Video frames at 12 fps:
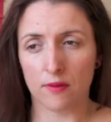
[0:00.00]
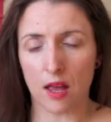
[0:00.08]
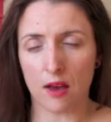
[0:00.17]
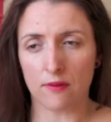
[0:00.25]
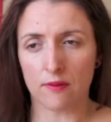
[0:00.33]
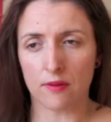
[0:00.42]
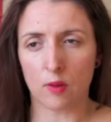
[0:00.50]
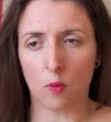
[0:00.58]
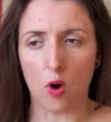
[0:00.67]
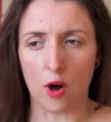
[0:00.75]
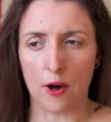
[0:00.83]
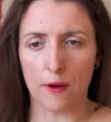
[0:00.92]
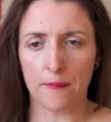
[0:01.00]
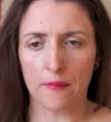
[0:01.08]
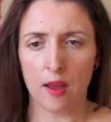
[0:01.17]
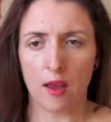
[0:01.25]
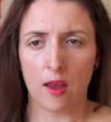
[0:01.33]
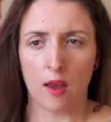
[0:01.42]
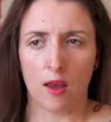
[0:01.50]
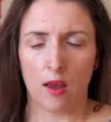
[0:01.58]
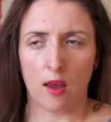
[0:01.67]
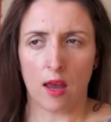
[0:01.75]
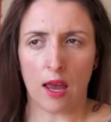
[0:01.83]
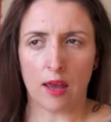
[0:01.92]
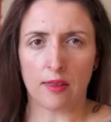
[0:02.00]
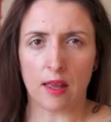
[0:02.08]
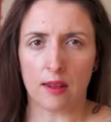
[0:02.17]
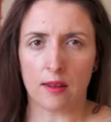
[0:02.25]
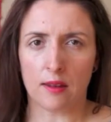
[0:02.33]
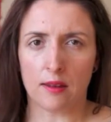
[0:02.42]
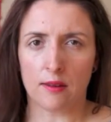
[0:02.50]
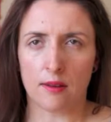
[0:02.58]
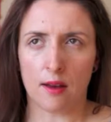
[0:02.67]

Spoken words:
of the wall and then